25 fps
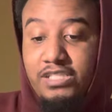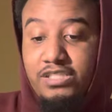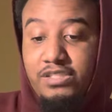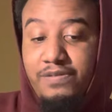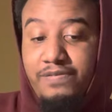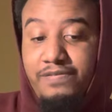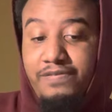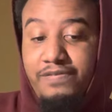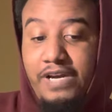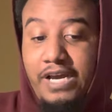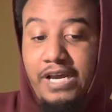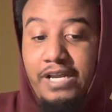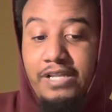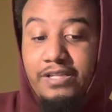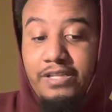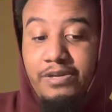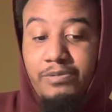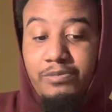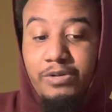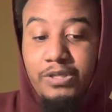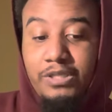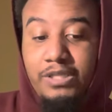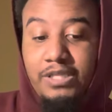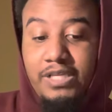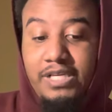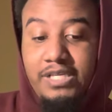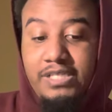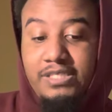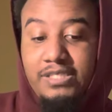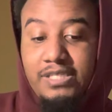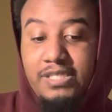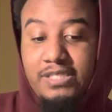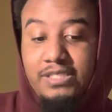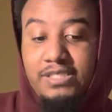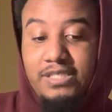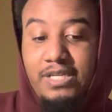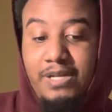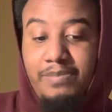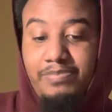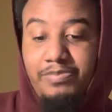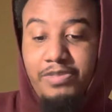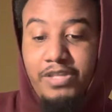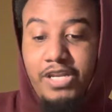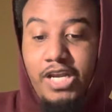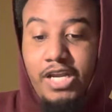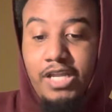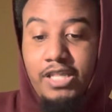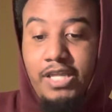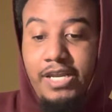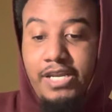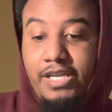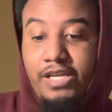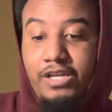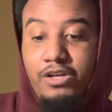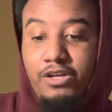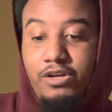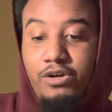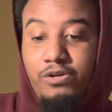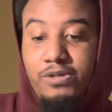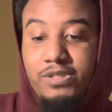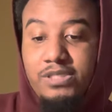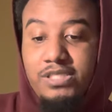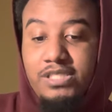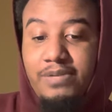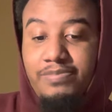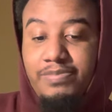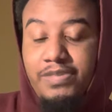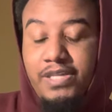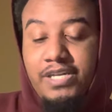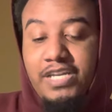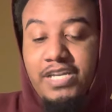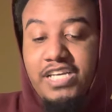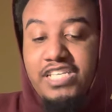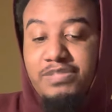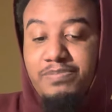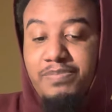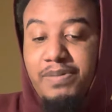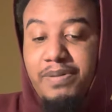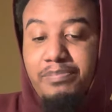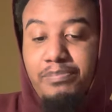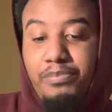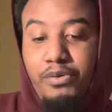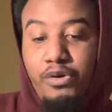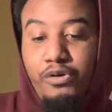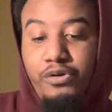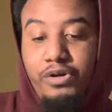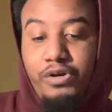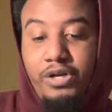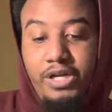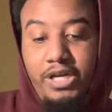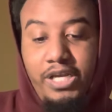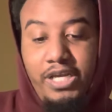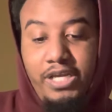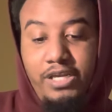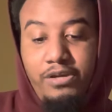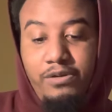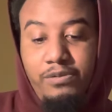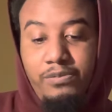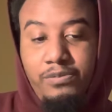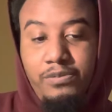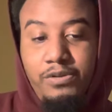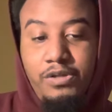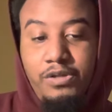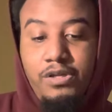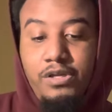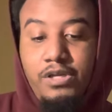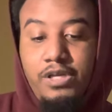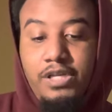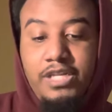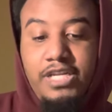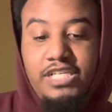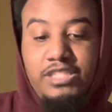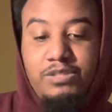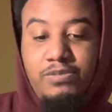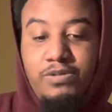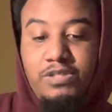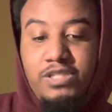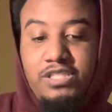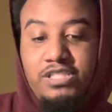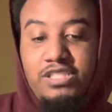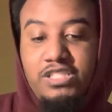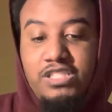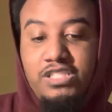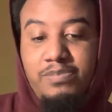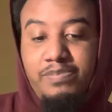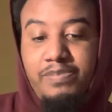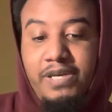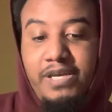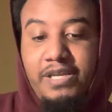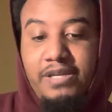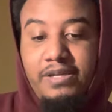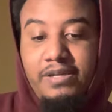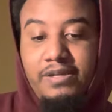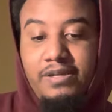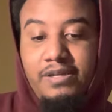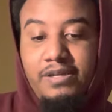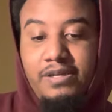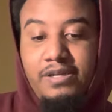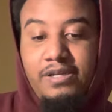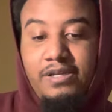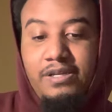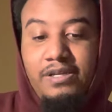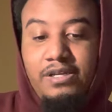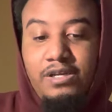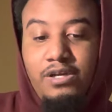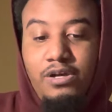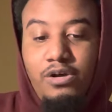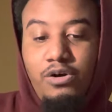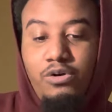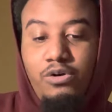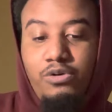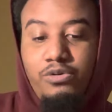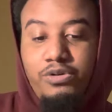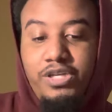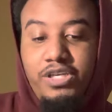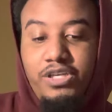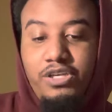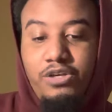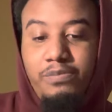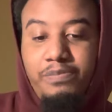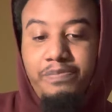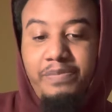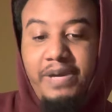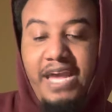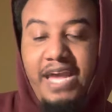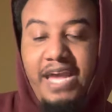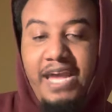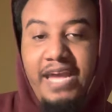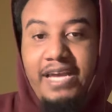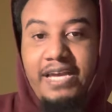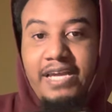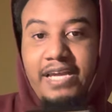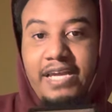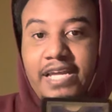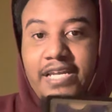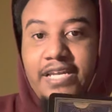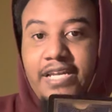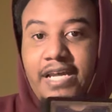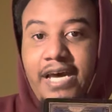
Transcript: you're finally releasing something and letting go of something that's been burdening you, that's really just been holding you back. And